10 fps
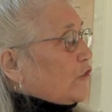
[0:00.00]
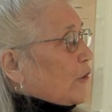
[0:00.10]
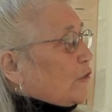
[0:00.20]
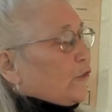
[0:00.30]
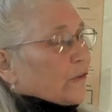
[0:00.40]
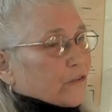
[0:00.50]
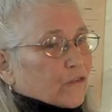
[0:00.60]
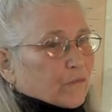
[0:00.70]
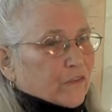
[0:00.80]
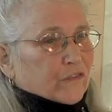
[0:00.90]
it shows you the
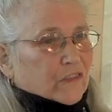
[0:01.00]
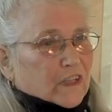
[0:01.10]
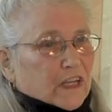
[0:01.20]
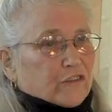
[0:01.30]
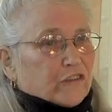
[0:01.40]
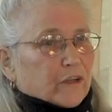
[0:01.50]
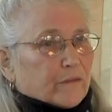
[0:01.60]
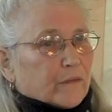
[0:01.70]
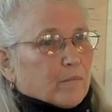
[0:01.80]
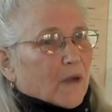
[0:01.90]
sophistication
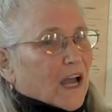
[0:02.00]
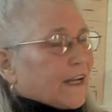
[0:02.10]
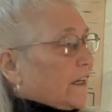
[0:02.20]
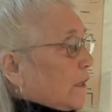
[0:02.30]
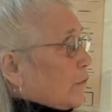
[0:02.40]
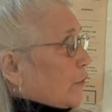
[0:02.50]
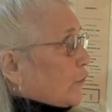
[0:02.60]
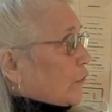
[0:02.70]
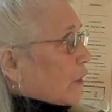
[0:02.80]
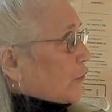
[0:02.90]
of the mine
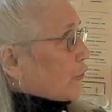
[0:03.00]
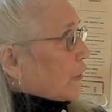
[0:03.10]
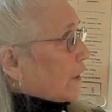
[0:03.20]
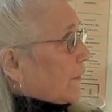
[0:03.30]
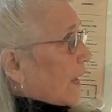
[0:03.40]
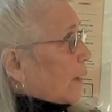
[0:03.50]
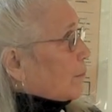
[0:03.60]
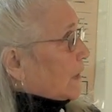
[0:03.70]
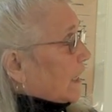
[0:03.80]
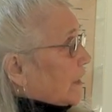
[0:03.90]
infrastructure in
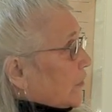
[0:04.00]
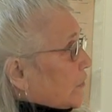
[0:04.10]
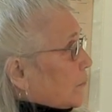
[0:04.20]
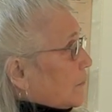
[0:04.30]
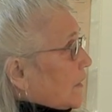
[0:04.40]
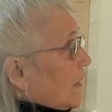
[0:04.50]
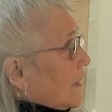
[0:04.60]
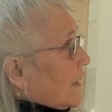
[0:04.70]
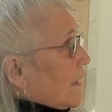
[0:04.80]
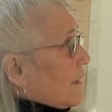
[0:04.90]
that place.
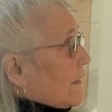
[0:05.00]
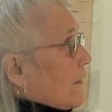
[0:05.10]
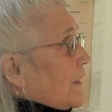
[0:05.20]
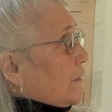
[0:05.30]
Then